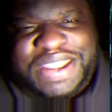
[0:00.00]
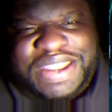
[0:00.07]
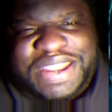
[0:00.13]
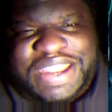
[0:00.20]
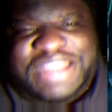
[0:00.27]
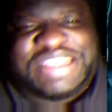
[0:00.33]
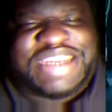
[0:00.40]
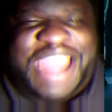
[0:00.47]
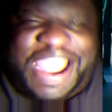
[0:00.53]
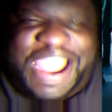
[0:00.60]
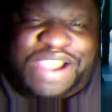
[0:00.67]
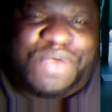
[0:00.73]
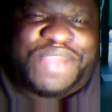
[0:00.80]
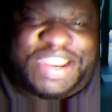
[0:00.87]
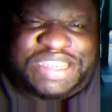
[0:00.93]
it's
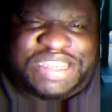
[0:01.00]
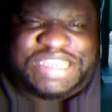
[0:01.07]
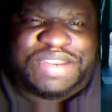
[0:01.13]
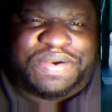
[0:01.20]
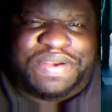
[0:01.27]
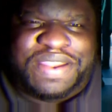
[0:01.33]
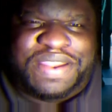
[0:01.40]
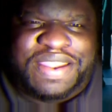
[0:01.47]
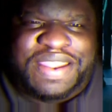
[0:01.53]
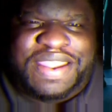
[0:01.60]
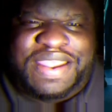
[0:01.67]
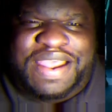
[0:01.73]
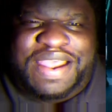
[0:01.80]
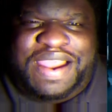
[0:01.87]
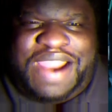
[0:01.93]
not going to.
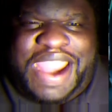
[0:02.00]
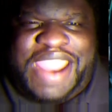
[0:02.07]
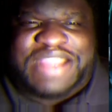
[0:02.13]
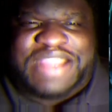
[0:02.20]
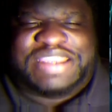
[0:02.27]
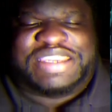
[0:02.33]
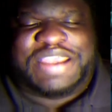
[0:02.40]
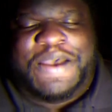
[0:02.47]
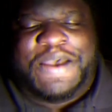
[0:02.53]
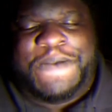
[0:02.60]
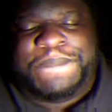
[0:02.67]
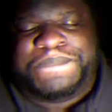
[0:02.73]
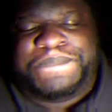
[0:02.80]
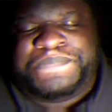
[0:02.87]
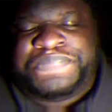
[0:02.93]
All right,
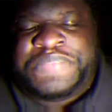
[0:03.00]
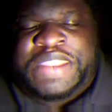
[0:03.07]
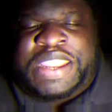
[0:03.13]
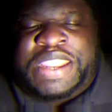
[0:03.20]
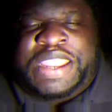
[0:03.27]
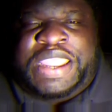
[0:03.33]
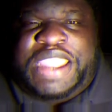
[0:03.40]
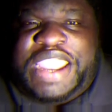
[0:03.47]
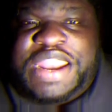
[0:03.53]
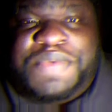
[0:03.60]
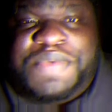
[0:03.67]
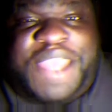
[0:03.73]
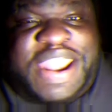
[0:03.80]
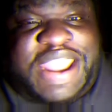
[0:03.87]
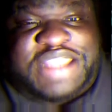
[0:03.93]
so
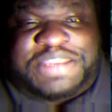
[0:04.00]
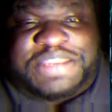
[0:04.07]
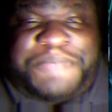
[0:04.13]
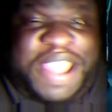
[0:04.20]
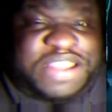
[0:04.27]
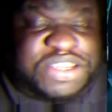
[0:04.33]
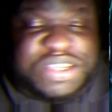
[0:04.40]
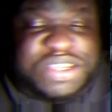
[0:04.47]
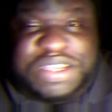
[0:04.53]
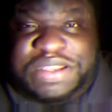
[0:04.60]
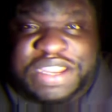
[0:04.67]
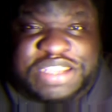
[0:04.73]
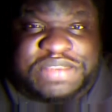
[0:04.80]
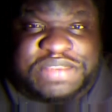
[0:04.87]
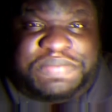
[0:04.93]
anyway, that's my
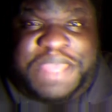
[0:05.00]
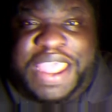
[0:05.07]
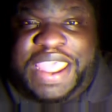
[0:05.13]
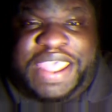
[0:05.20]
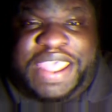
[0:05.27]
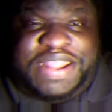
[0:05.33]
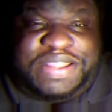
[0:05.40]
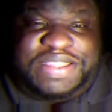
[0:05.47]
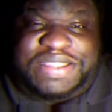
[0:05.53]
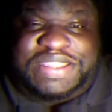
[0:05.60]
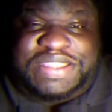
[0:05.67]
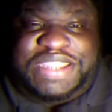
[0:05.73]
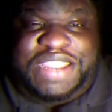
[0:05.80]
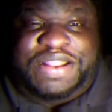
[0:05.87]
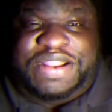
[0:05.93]

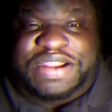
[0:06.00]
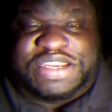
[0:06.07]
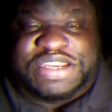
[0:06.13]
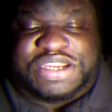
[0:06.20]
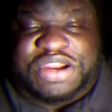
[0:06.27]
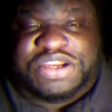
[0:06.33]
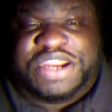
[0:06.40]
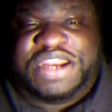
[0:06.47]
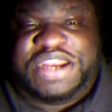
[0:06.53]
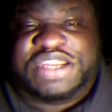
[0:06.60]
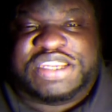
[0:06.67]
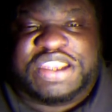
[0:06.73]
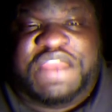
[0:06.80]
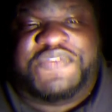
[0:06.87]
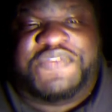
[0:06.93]
deal on Star Trek
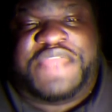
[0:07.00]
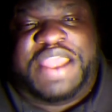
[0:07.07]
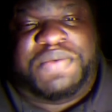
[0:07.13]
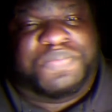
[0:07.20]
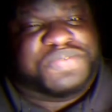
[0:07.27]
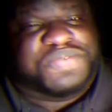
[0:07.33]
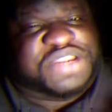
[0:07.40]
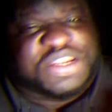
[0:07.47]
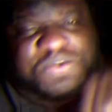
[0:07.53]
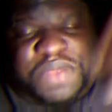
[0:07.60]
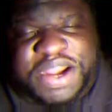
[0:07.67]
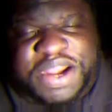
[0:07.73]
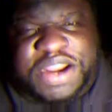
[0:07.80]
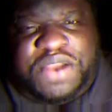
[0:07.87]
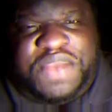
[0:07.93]
Discovery. I just
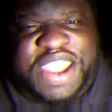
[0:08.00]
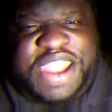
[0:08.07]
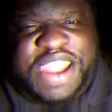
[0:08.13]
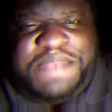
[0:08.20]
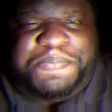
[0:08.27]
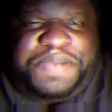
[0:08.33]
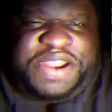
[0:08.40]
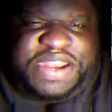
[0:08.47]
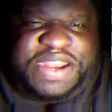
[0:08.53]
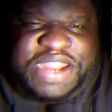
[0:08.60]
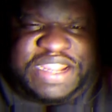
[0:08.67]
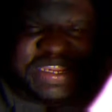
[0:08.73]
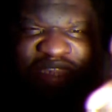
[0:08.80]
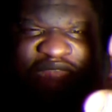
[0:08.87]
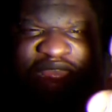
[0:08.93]
wanted to go ahead and put
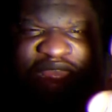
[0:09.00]
this